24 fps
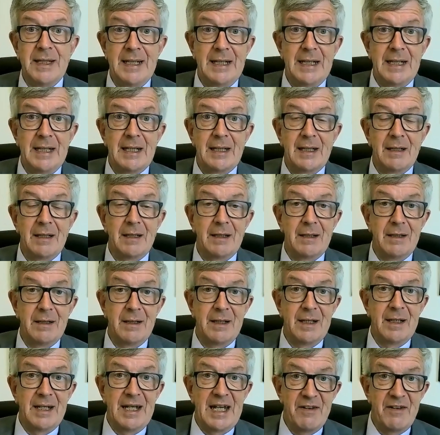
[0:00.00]
The
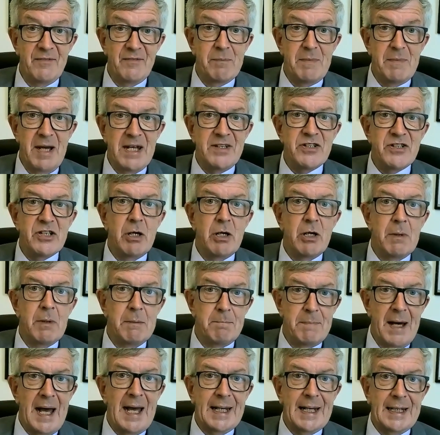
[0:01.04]
information
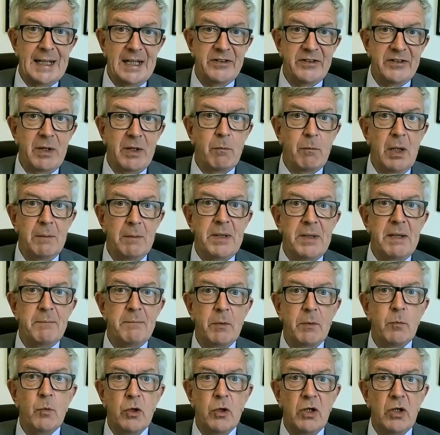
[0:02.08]
coming back is that while
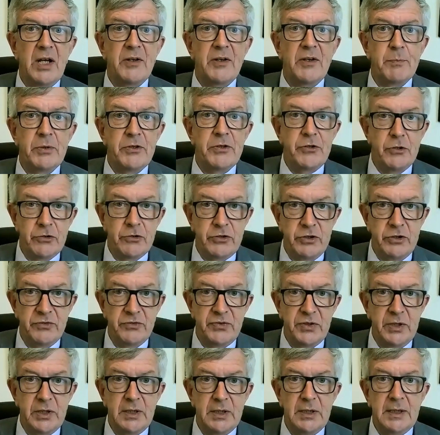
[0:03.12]
people were as
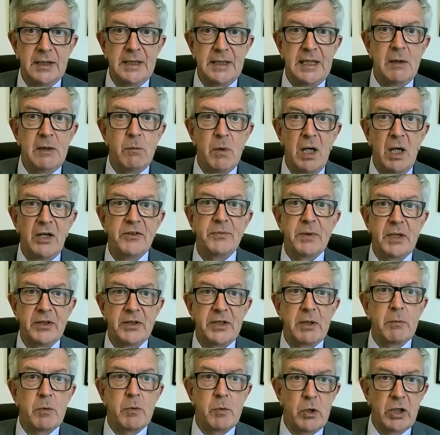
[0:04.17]
productive, it was
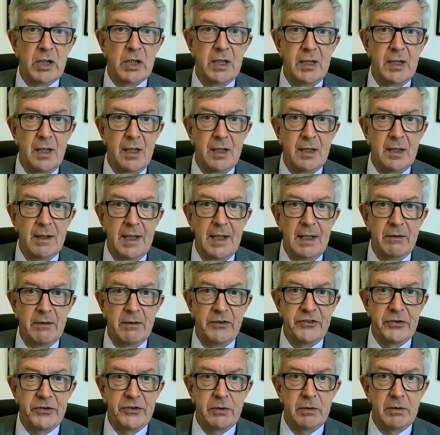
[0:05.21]
because they were working longer
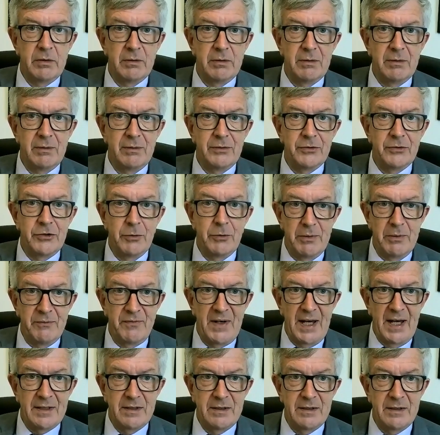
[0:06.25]
hours. So
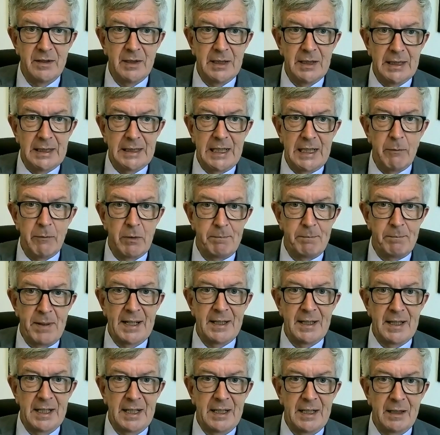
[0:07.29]
in fact, they were
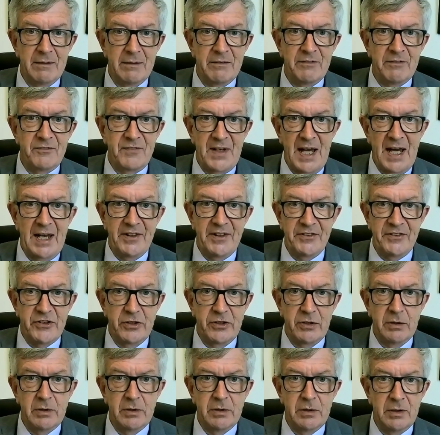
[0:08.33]
pedaling
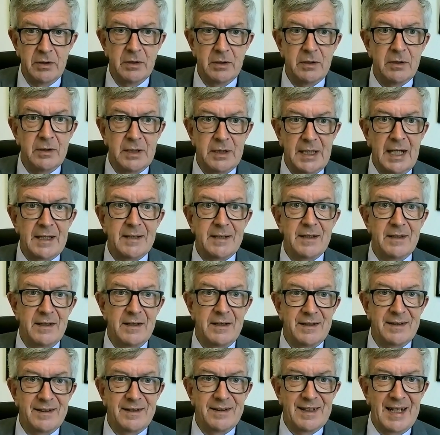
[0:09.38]
faster to get
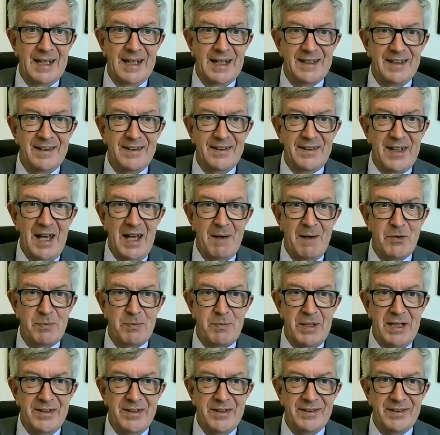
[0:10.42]
to the same
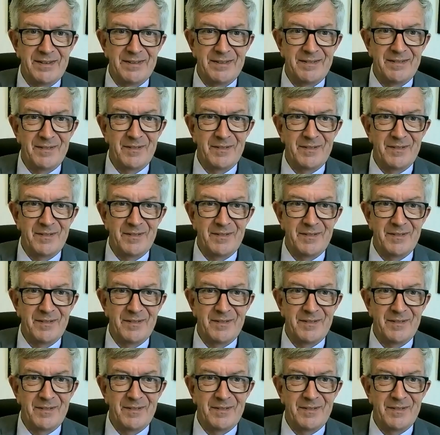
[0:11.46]
speed.